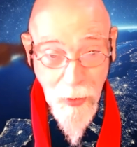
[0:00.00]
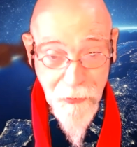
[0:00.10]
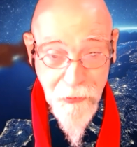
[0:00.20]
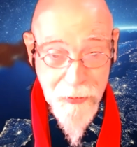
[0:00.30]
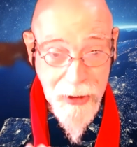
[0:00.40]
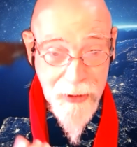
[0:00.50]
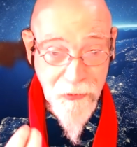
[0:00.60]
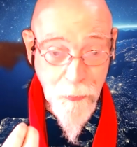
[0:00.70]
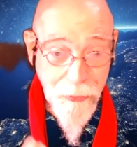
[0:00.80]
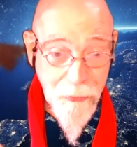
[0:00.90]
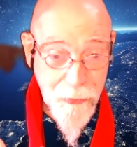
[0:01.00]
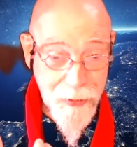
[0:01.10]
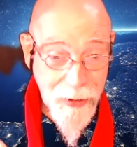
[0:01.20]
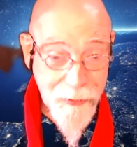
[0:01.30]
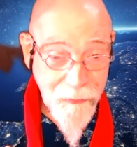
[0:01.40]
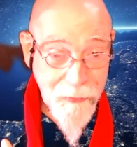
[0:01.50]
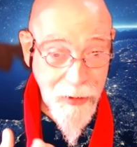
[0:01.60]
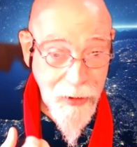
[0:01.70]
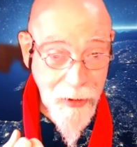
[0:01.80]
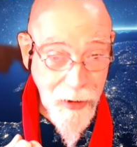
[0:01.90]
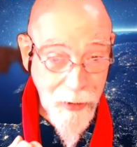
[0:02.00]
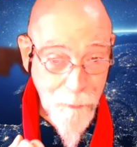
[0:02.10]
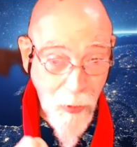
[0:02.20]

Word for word: question as to whether or not a